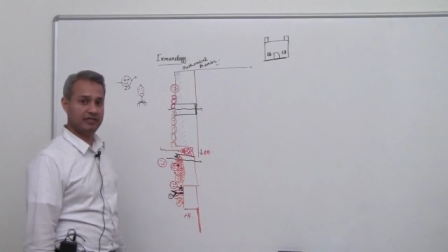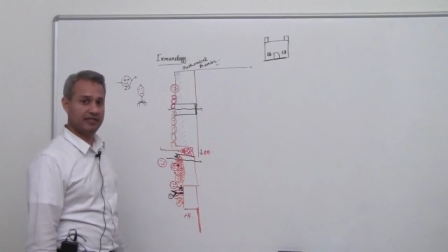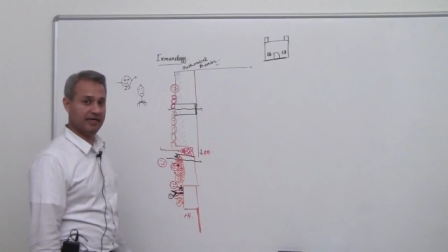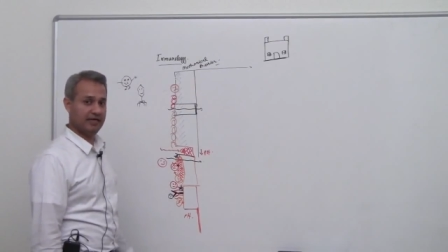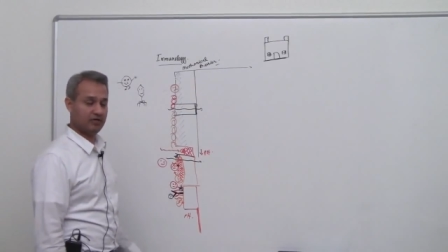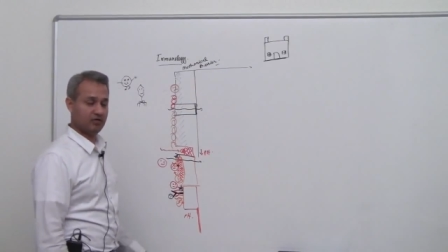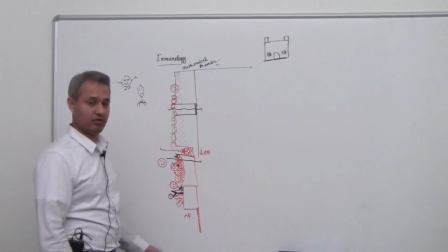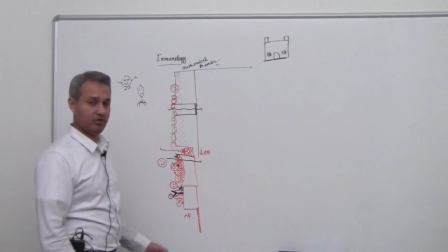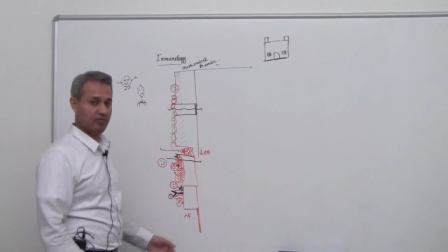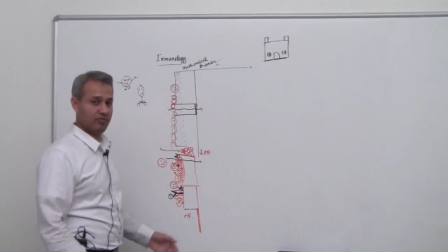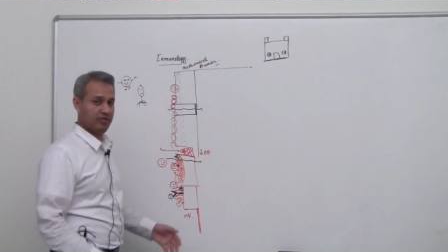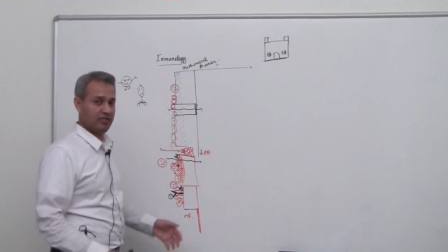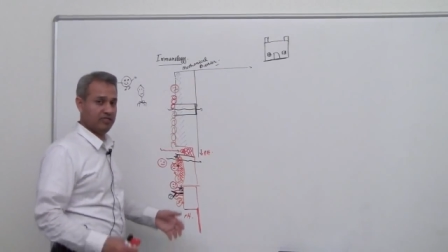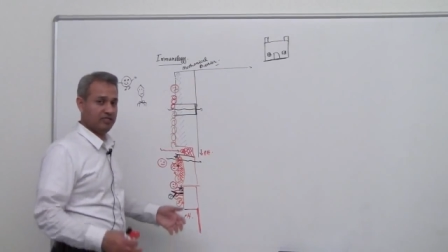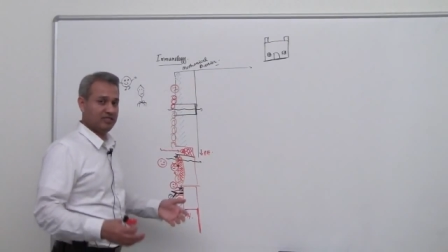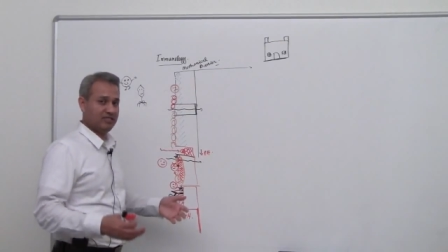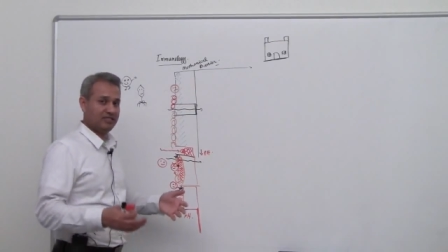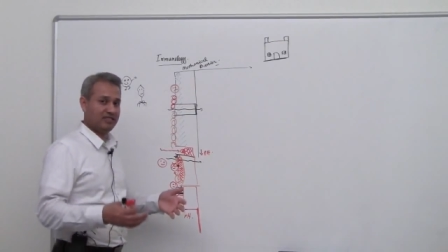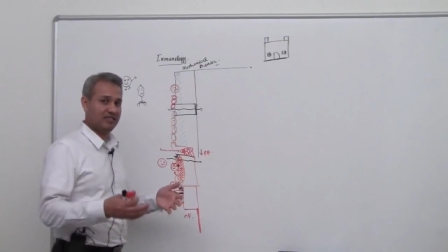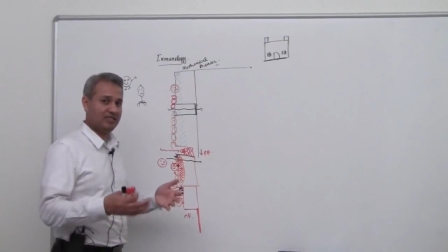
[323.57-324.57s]
that could be
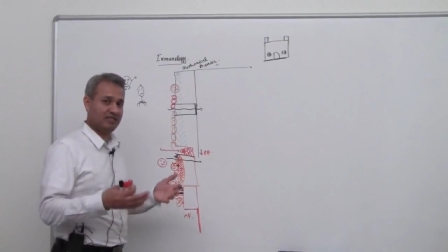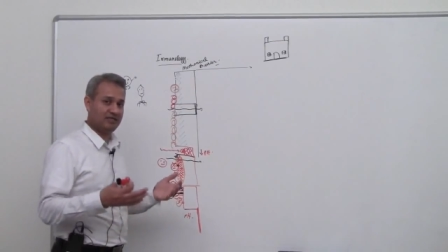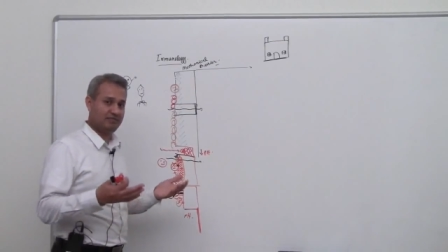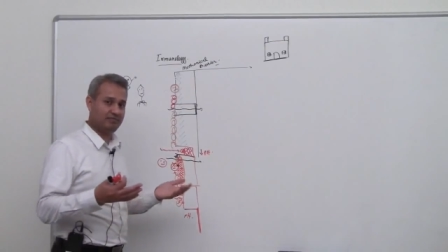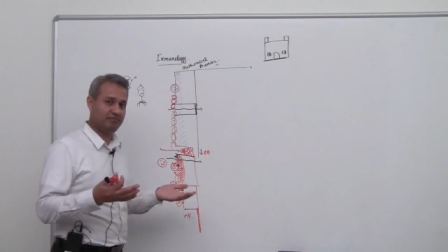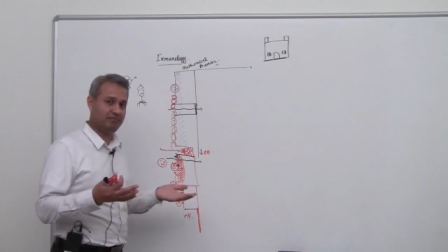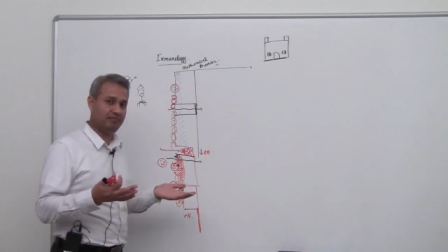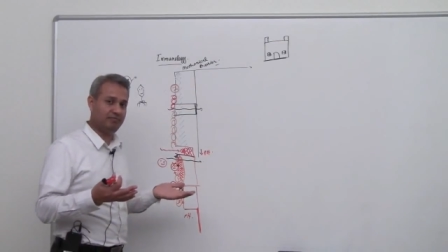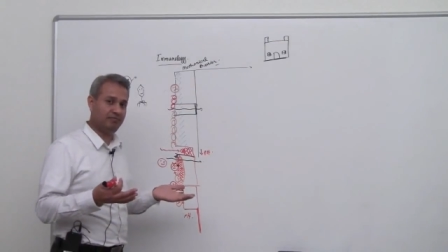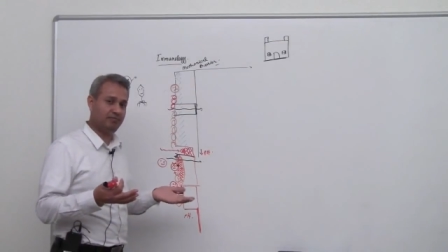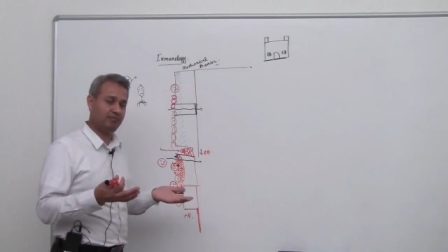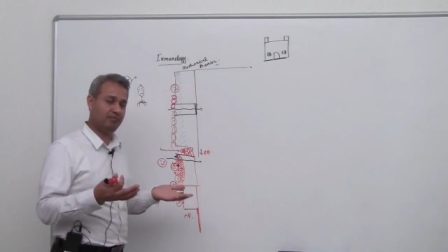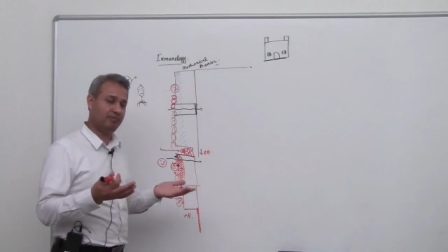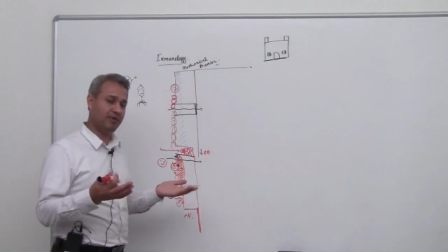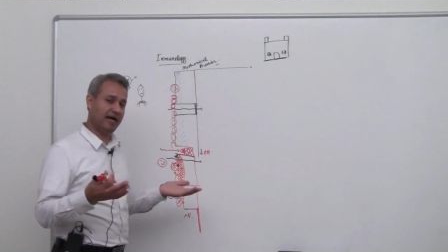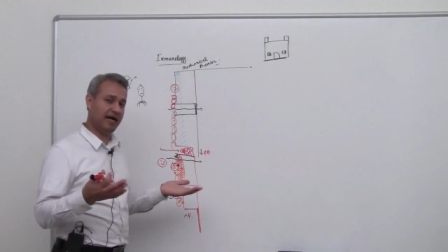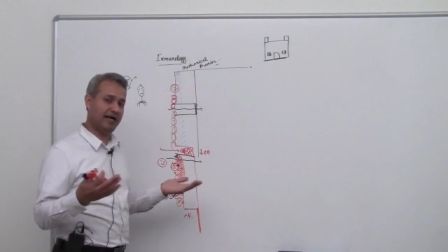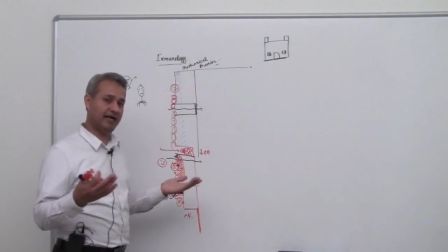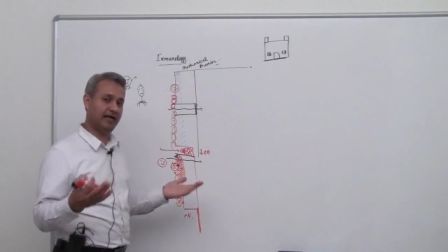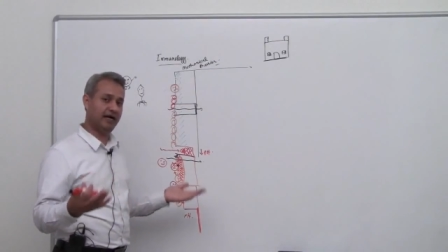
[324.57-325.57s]
just
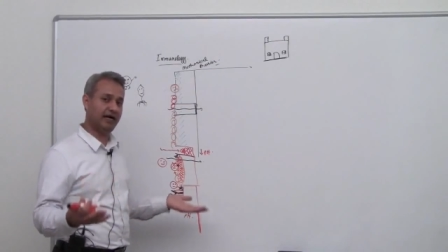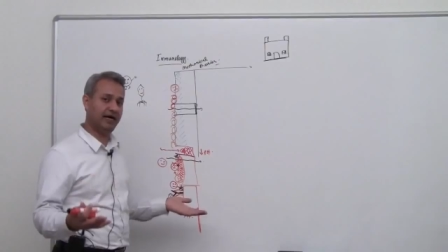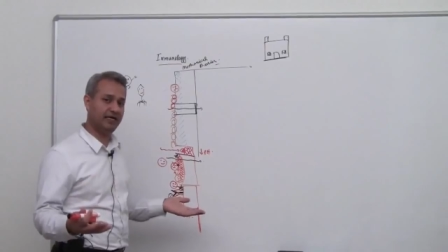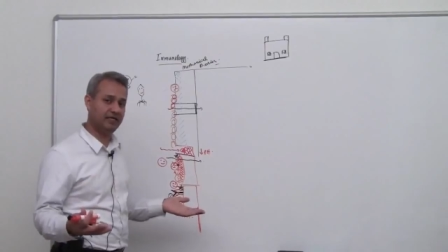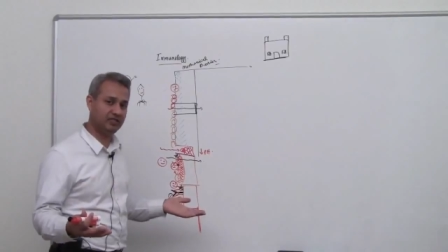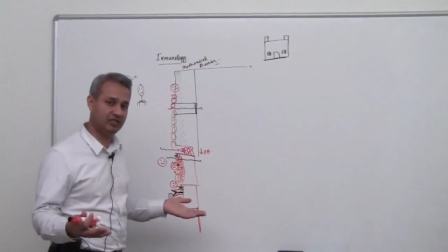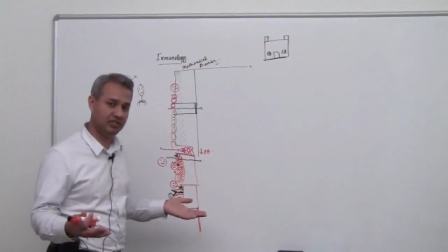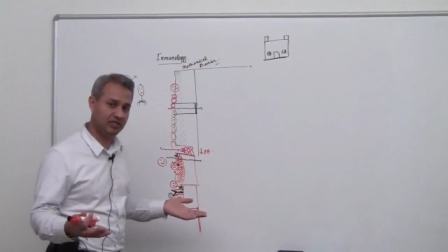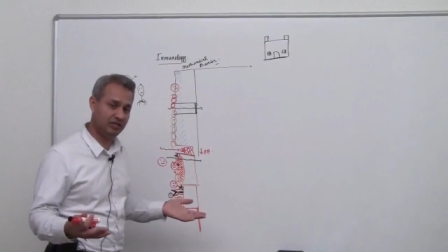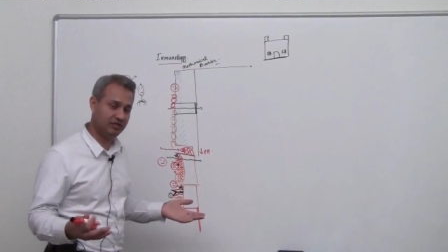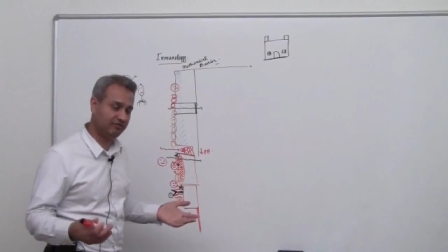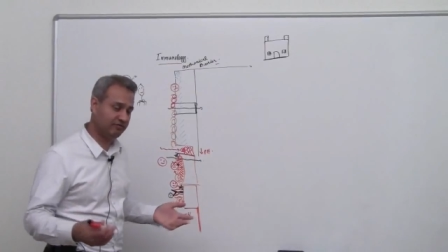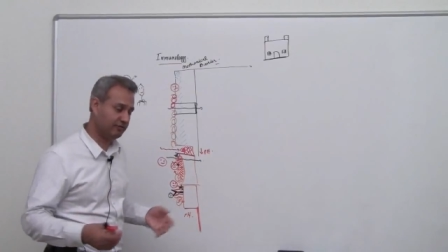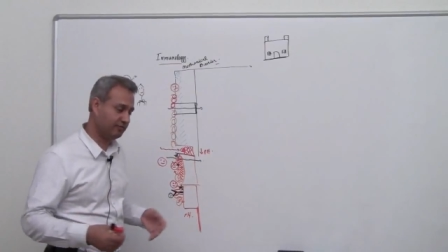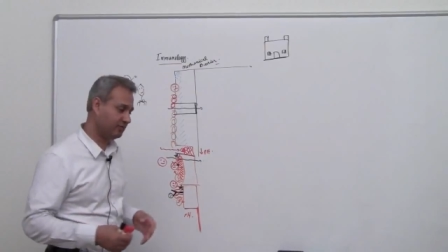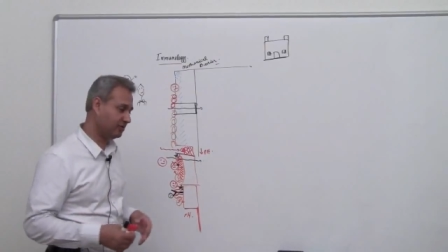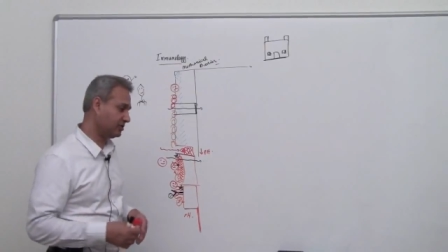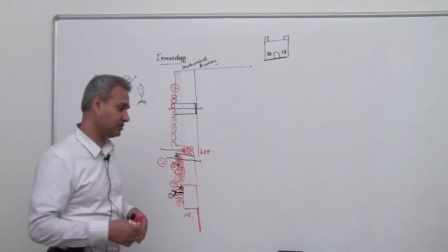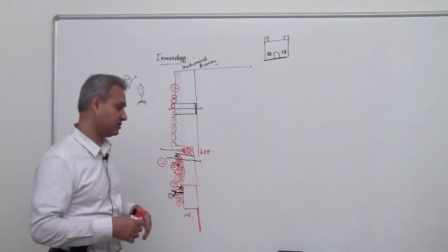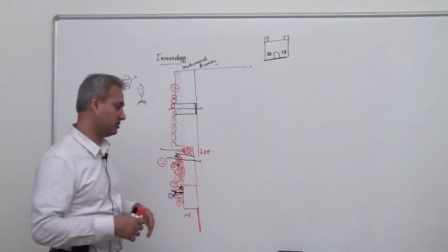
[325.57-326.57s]
bad hygiene of
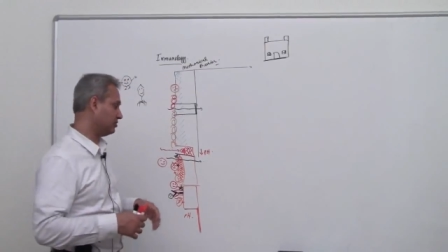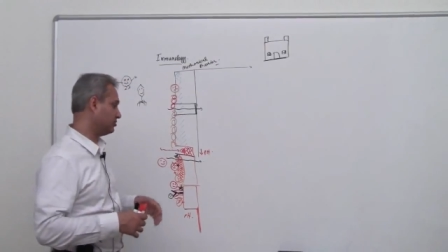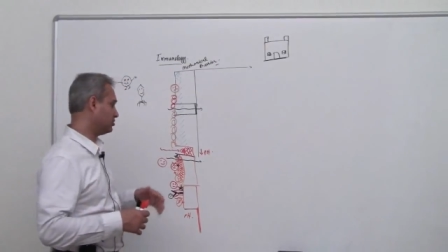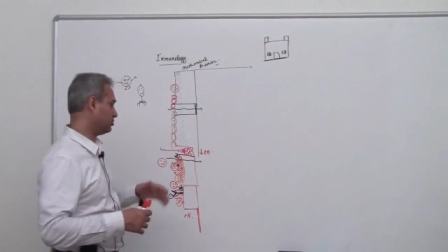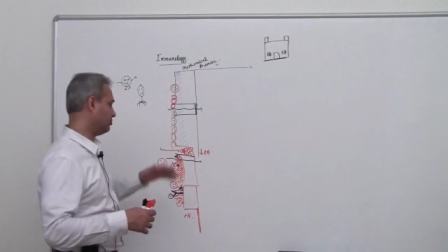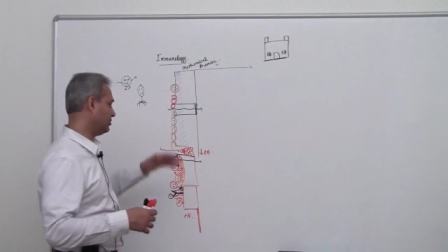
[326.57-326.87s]
a person,